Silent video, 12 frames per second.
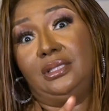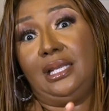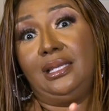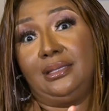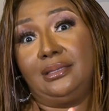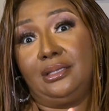
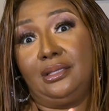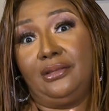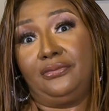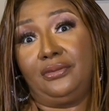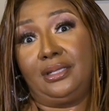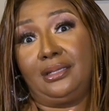tell us, South
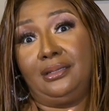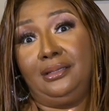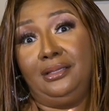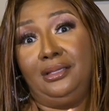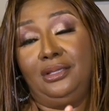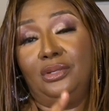Africa.
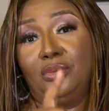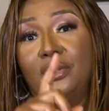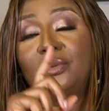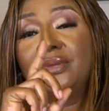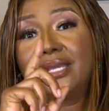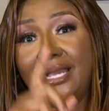
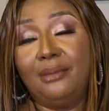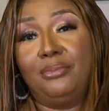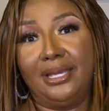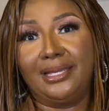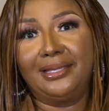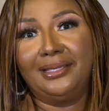When we come
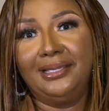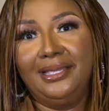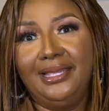back,